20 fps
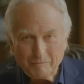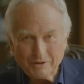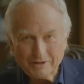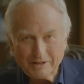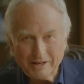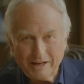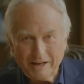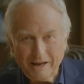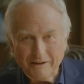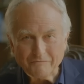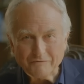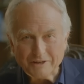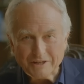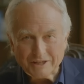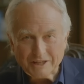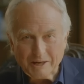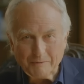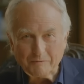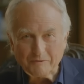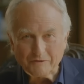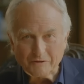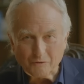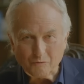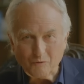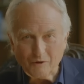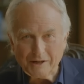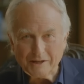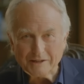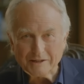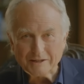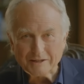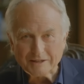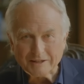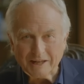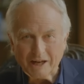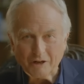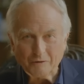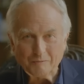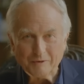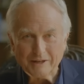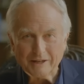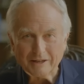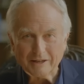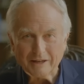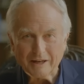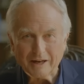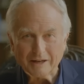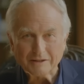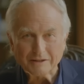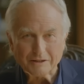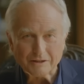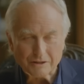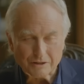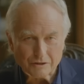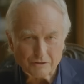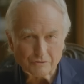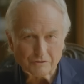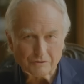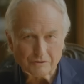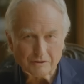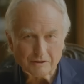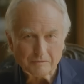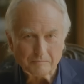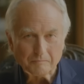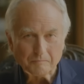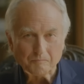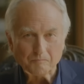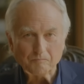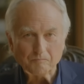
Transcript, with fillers: but every step of the way is now being understood.